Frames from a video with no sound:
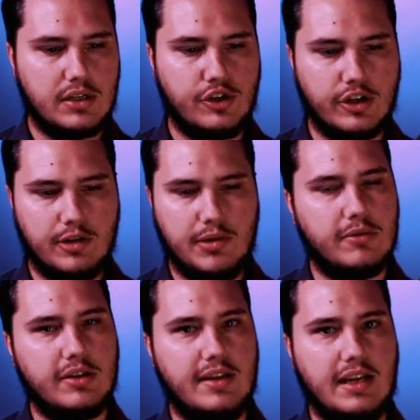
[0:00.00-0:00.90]
you're going to be able
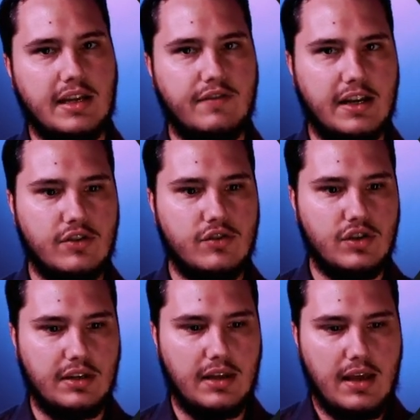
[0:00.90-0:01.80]
to take advantage
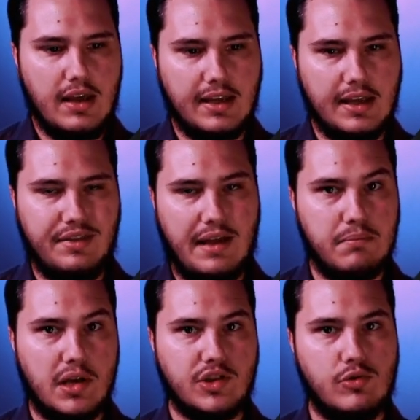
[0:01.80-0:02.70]
and get that
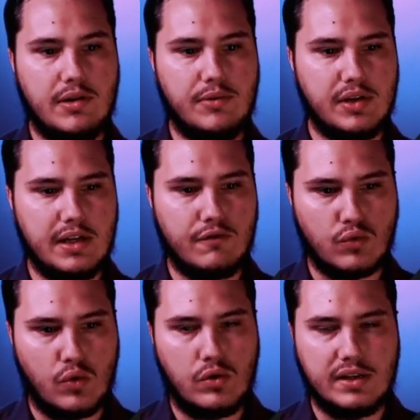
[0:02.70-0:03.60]
muscle memory of
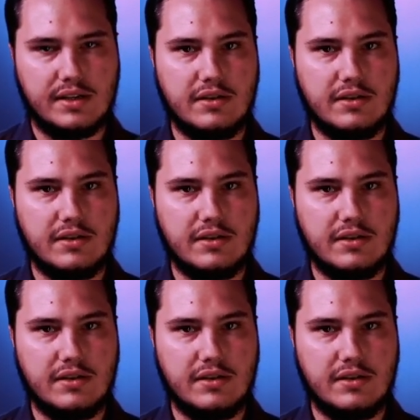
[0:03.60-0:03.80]
rolling